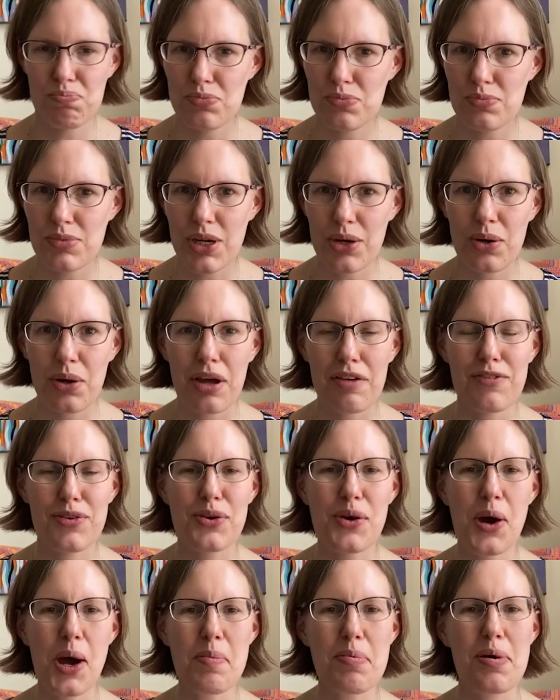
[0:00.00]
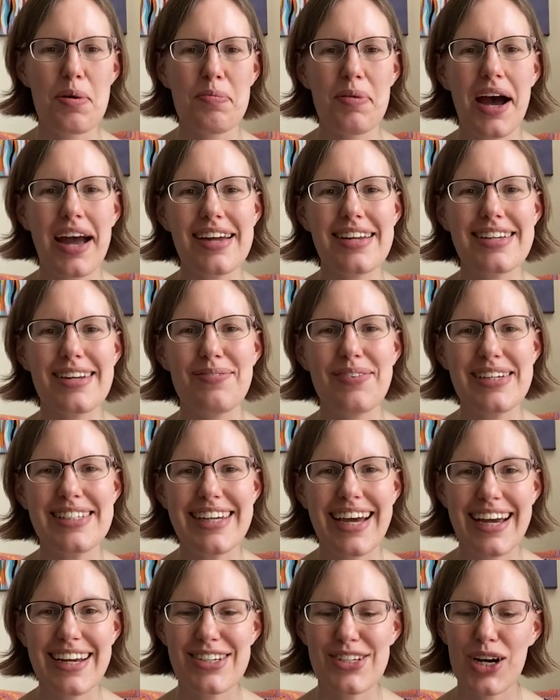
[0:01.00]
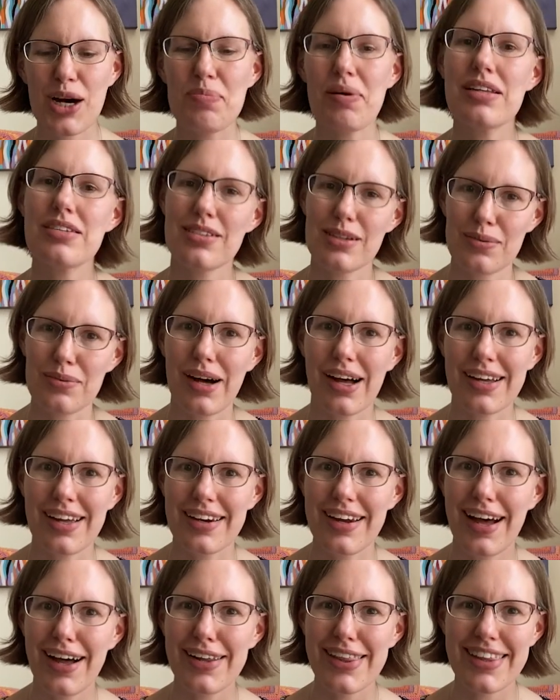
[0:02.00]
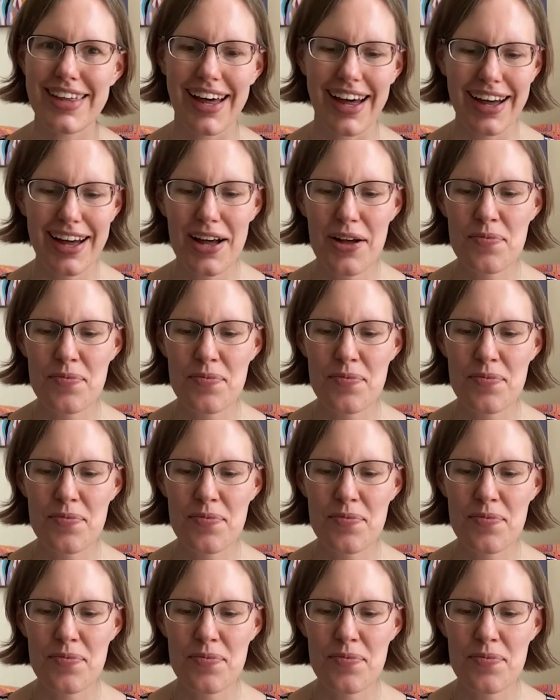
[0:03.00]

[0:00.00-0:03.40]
don't know if you know, but my day job, I do work in healthcare.